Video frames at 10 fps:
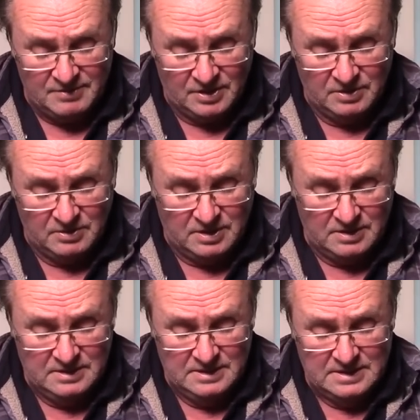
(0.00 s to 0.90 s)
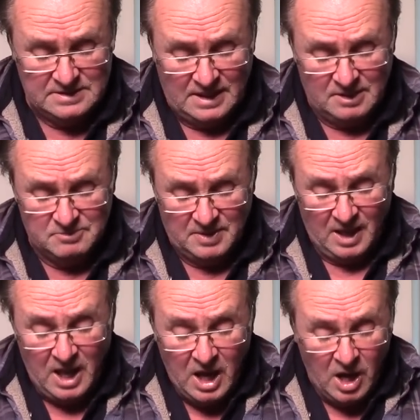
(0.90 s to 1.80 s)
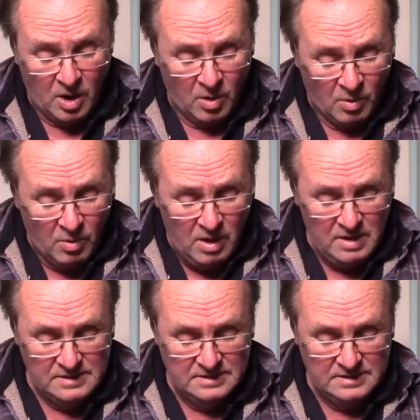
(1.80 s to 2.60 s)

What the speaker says: a look down below